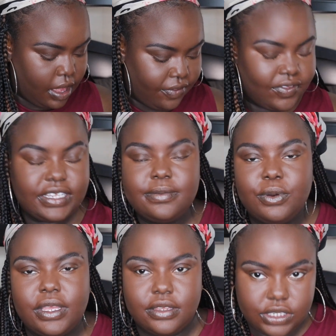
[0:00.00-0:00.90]
At this
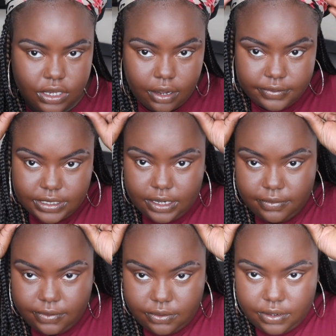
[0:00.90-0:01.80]
point, the scarf's not
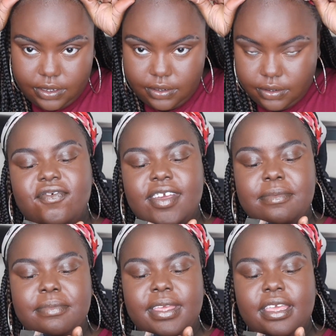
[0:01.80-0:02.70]
even on.
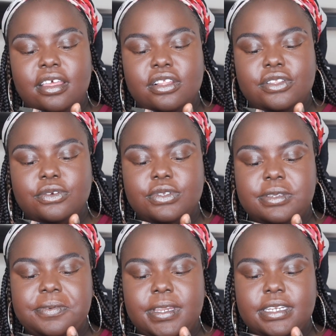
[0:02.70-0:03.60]
Fit Me
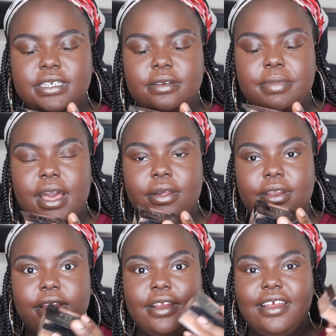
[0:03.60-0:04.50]
Loose Finishing
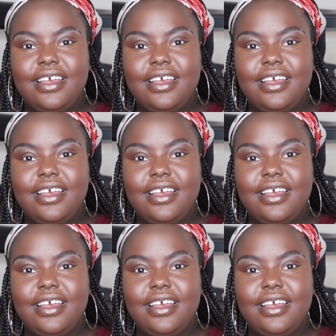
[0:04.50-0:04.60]
Powder